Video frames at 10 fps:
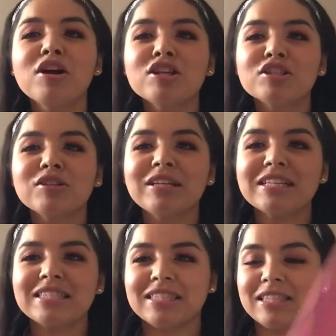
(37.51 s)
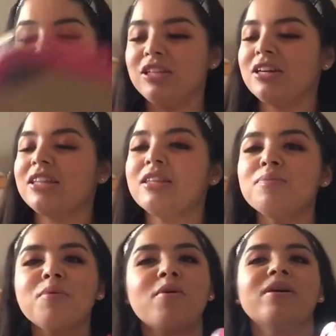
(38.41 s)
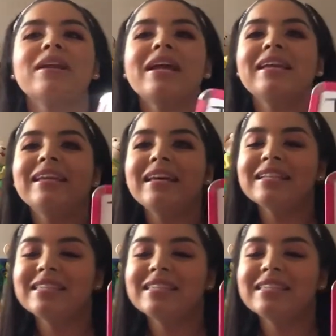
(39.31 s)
So let's look at the board and let's